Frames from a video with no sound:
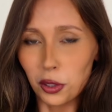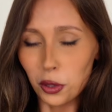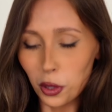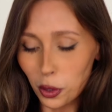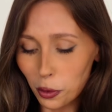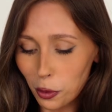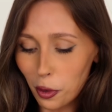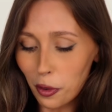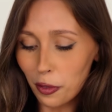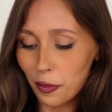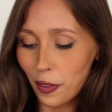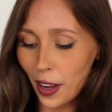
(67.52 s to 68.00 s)
all
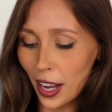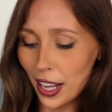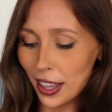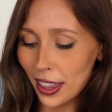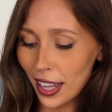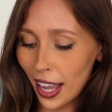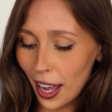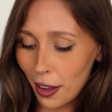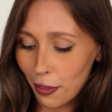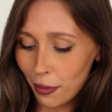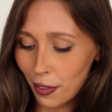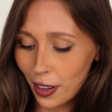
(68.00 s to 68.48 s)
that will fit in
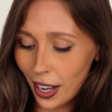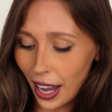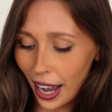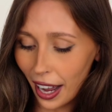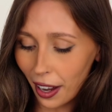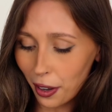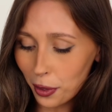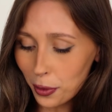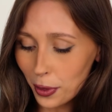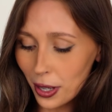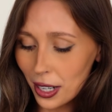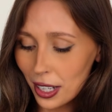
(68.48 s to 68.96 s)
there for
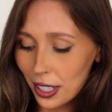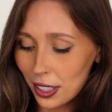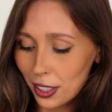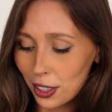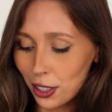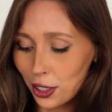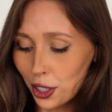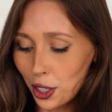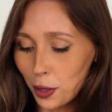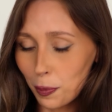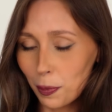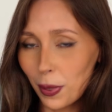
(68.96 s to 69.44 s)
now.
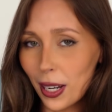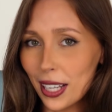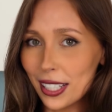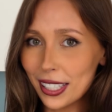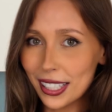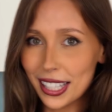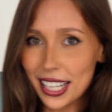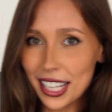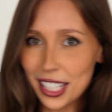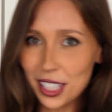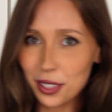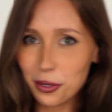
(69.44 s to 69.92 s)
So just
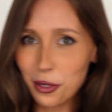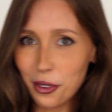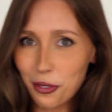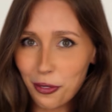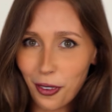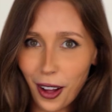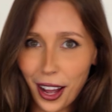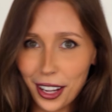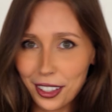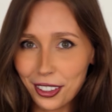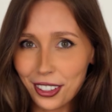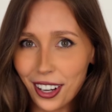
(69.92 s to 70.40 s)
blitz these to a
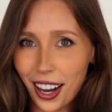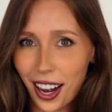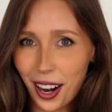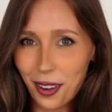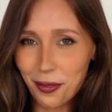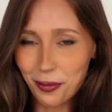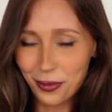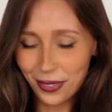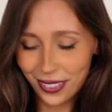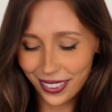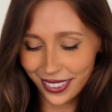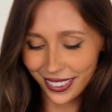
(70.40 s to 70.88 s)
fine crumb.